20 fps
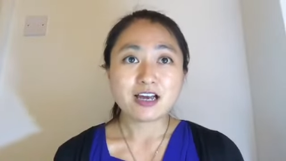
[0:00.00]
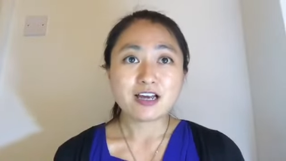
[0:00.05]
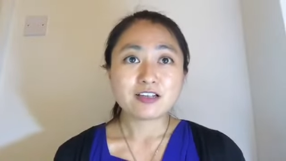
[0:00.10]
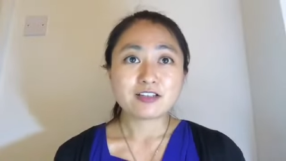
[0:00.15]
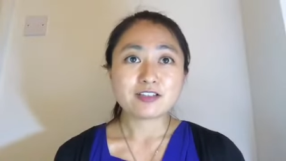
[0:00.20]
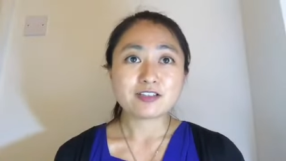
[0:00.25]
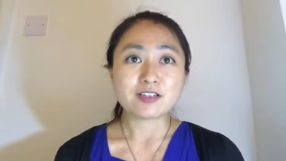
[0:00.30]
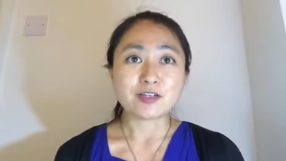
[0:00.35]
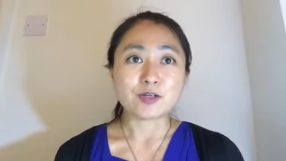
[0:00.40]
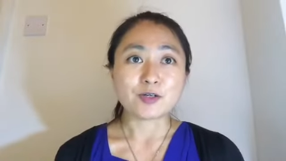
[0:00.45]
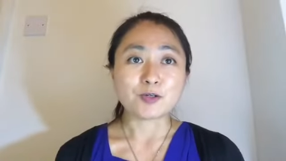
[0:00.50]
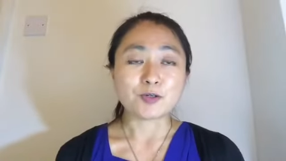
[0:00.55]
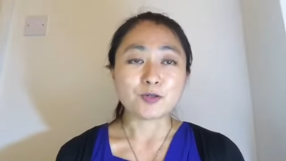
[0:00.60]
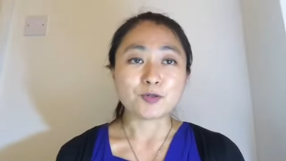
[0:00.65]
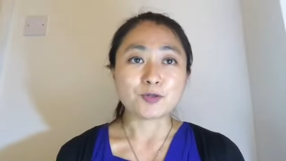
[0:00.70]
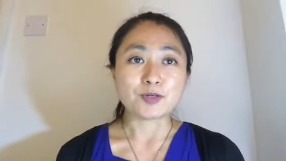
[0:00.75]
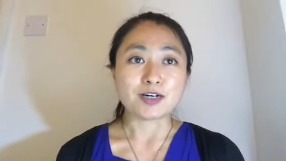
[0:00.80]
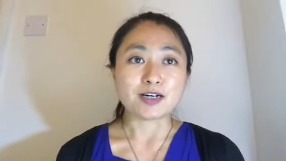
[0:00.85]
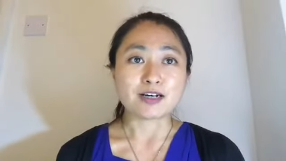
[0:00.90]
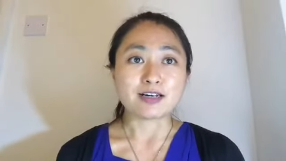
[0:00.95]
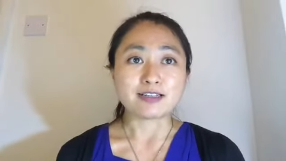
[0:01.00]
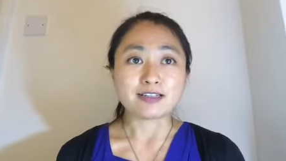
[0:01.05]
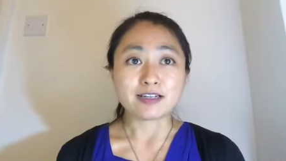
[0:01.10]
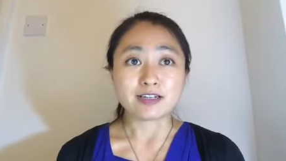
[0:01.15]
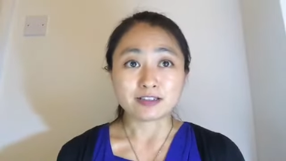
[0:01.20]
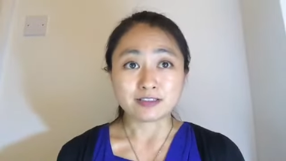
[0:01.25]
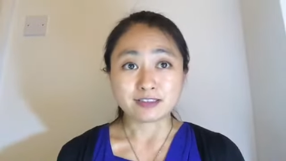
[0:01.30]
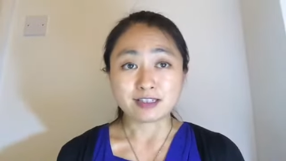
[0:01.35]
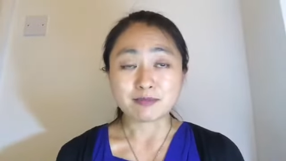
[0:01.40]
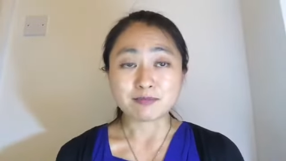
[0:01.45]
So there
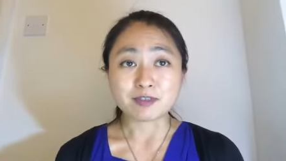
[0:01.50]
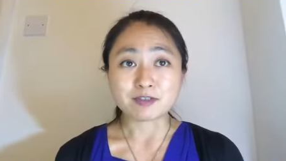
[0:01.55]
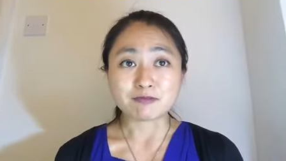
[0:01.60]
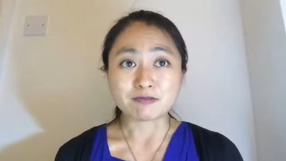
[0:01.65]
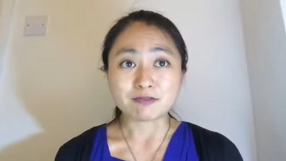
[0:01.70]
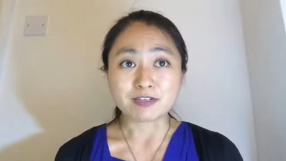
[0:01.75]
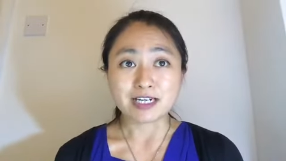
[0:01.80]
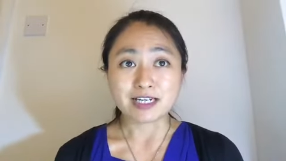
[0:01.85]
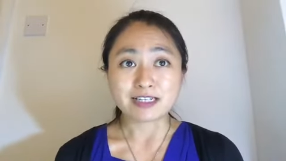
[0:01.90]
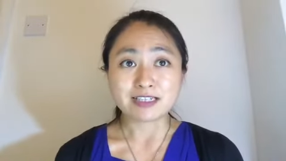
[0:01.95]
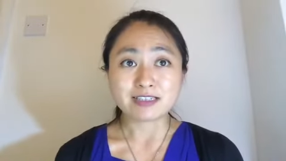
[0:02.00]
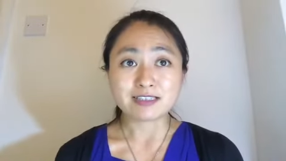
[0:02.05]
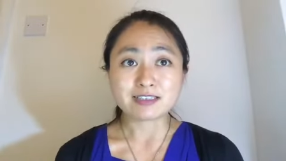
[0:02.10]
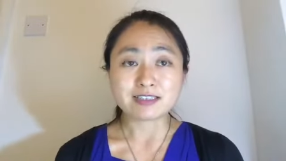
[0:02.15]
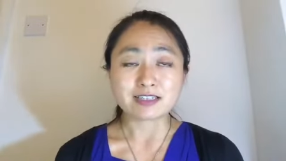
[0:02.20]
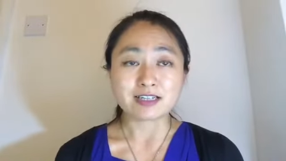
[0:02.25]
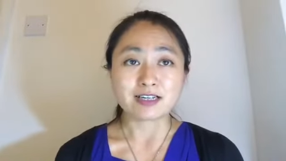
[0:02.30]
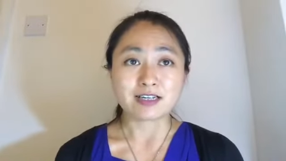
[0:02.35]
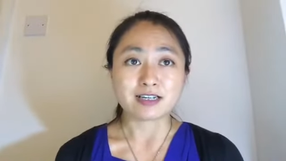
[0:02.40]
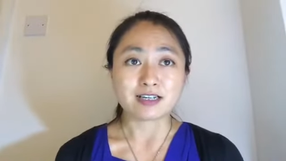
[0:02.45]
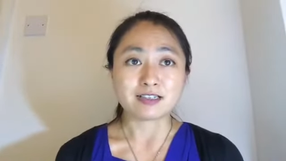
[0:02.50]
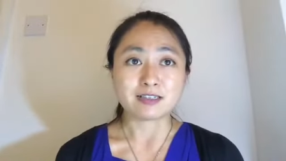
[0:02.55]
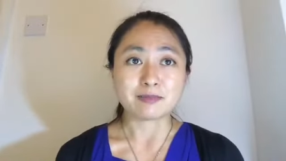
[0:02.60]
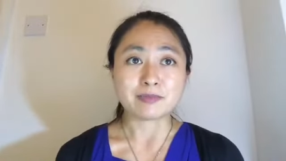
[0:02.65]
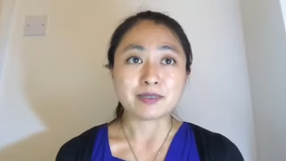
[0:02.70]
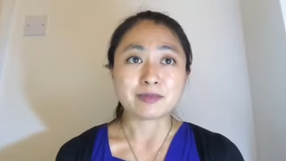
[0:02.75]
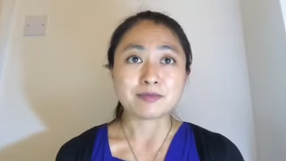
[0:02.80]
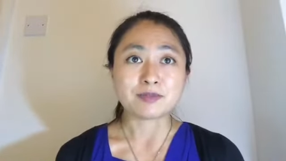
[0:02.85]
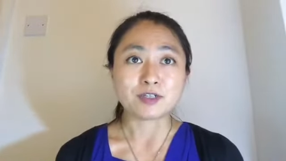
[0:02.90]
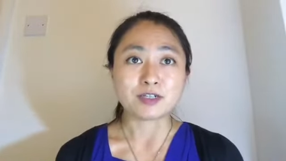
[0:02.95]
are a number of ways that
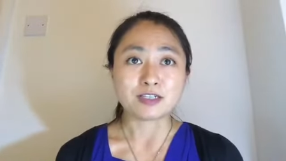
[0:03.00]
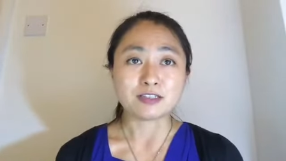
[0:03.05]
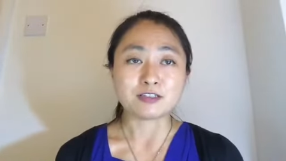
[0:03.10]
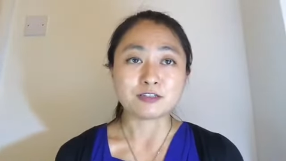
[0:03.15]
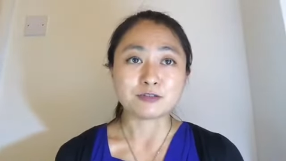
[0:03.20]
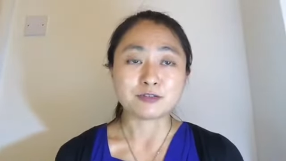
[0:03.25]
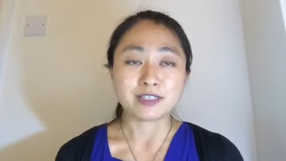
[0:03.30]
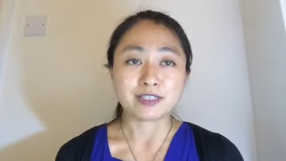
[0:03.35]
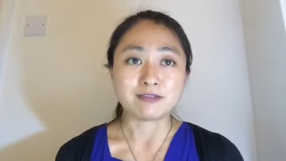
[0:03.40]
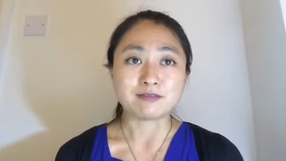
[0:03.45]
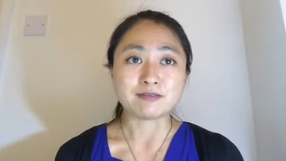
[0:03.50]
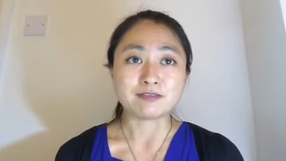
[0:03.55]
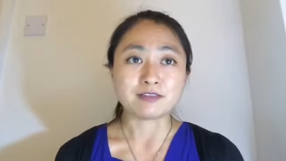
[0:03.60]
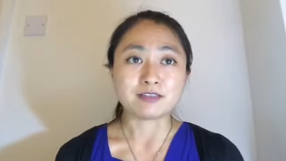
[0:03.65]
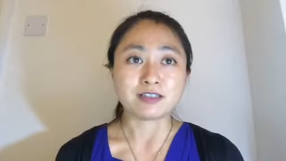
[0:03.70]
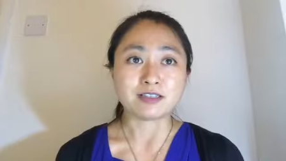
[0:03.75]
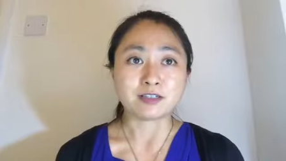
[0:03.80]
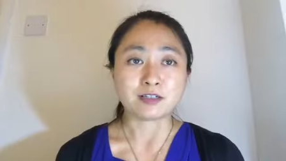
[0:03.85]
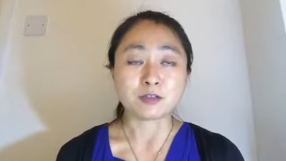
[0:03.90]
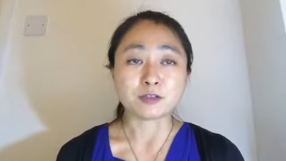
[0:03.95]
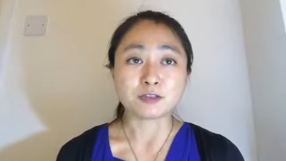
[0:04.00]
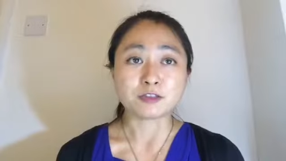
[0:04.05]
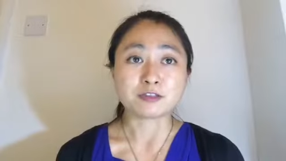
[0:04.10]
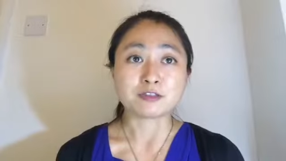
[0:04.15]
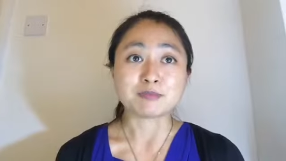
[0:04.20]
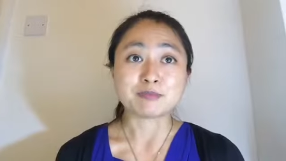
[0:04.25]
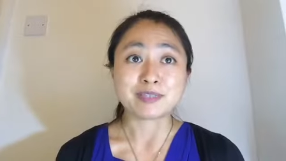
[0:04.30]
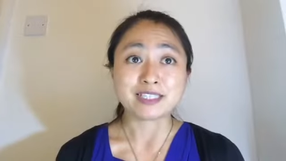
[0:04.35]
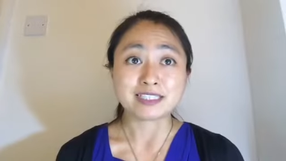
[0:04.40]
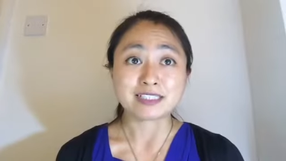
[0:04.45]
people are doing in order
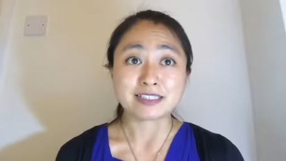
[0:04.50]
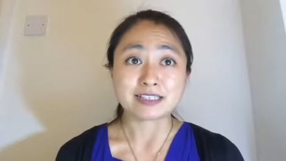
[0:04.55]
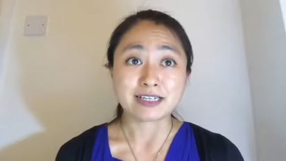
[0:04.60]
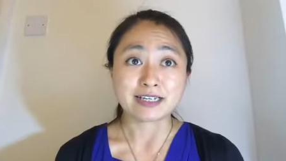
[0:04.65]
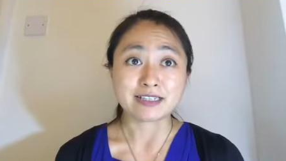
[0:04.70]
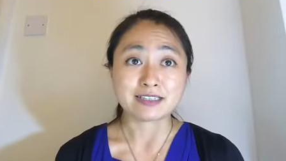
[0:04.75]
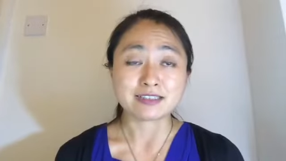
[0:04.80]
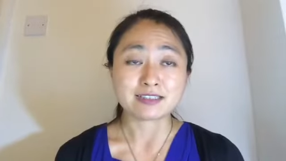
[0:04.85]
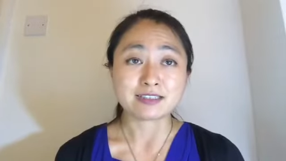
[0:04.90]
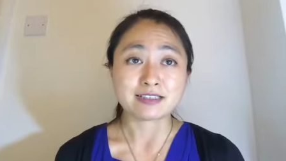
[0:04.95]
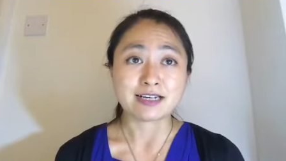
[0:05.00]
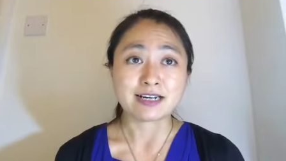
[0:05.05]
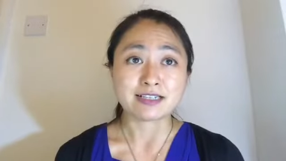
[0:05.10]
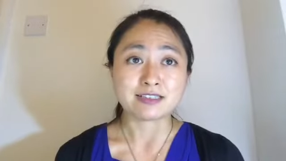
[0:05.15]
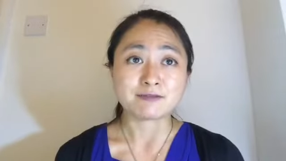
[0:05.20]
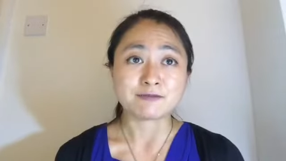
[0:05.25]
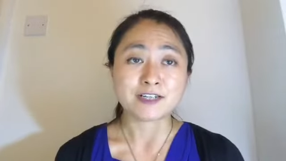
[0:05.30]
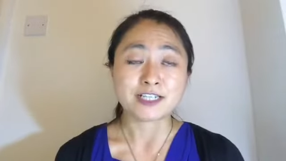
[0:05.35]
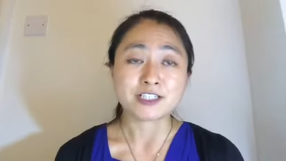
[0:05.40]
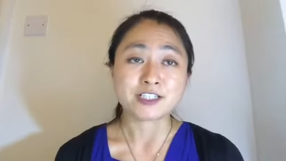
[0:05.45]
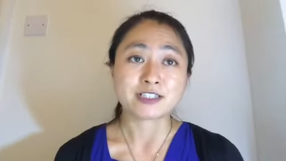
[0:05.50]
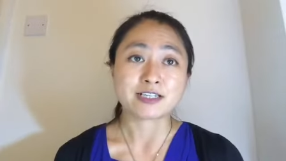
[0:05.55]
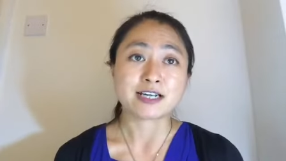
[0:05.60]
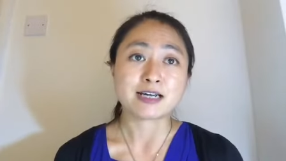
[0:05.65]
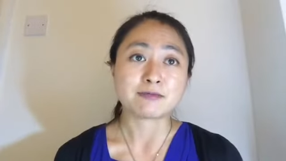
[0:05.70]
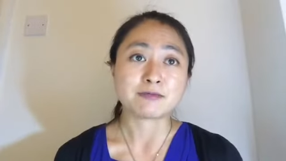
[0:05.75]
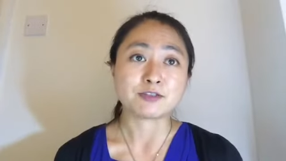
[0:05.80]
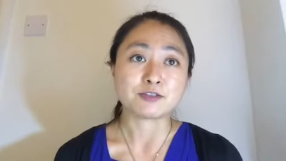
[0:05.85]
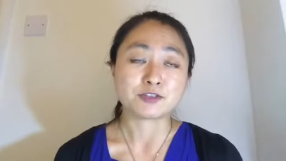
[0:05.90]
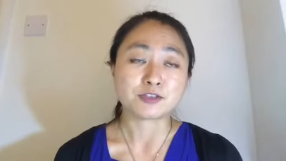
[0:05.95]
to mitigate that venture
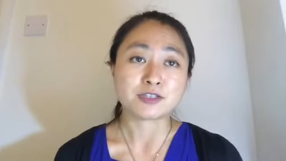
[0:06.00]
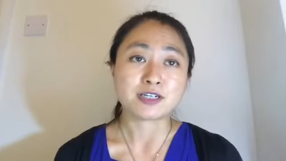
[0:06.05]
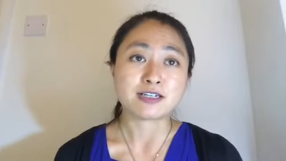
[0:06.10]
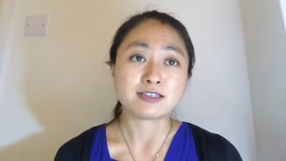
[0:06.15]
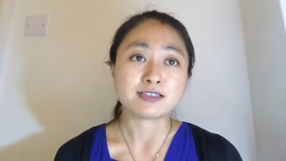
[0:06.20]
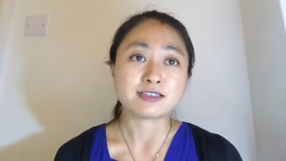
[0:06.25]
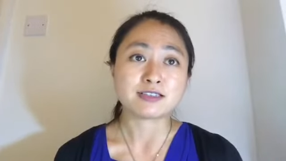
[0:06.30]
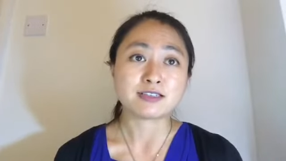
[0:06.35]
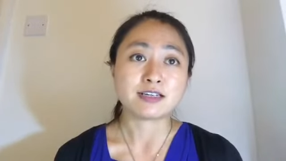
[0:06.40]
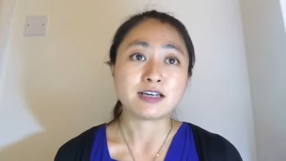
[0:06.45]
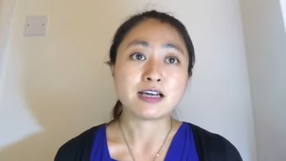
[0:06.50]
capital trust